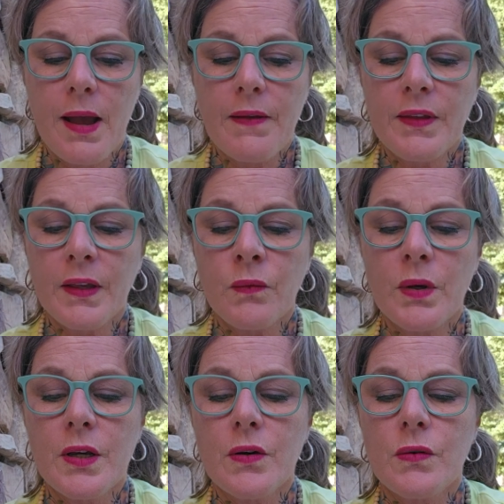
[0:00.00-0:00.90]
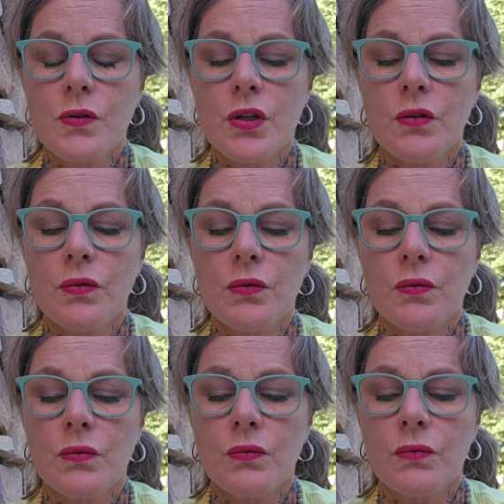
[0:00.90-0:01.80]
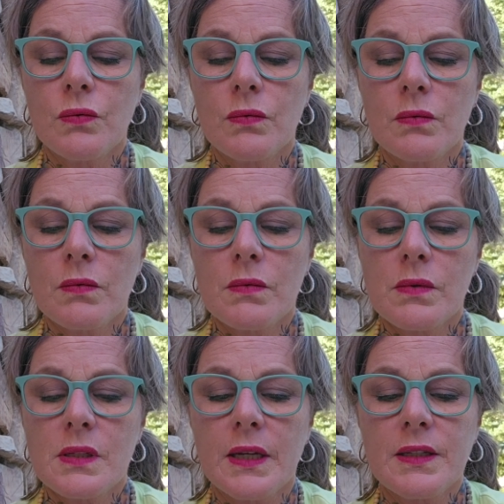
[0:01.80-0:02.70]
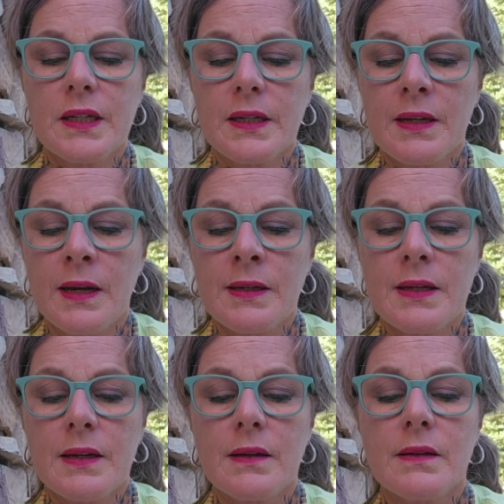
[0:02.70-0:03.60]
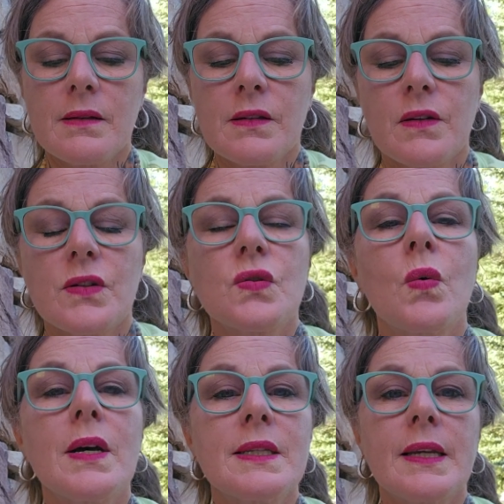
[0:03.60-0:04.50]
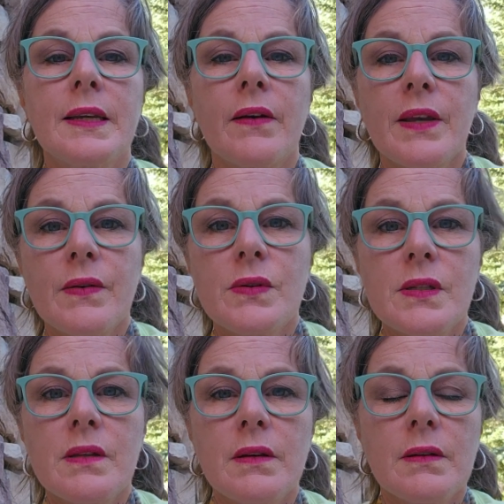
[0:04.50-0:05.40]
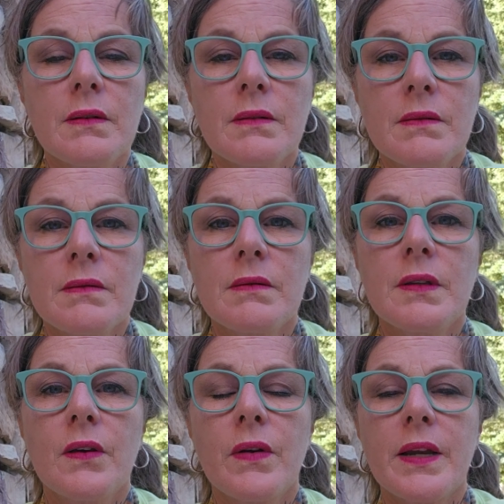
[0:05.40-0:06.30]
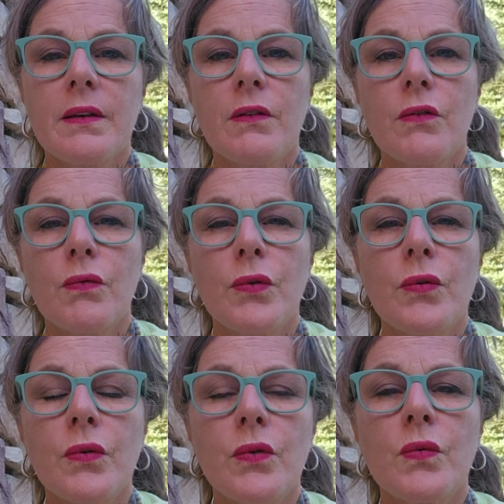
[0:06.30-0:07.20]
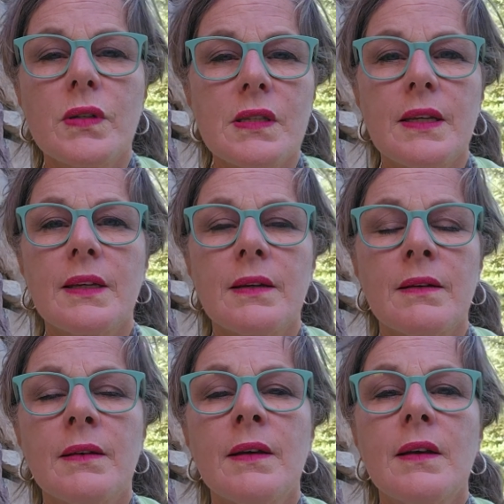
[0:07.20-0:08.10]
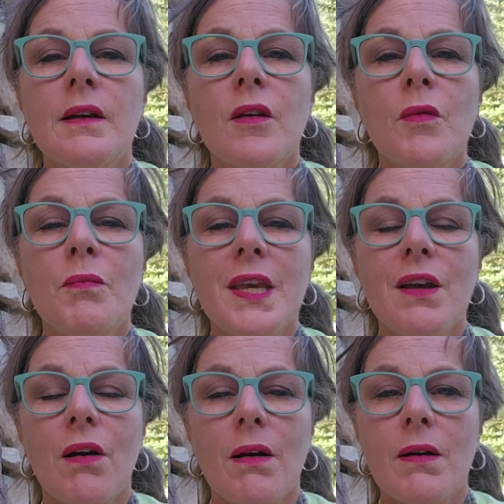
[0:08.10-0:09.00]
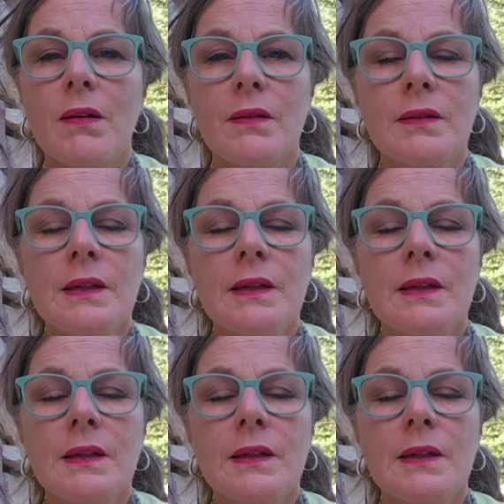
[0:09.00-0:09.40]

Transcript: And then we go to Satyananda Saraswati. Now, he was the great guru who was in Bihar,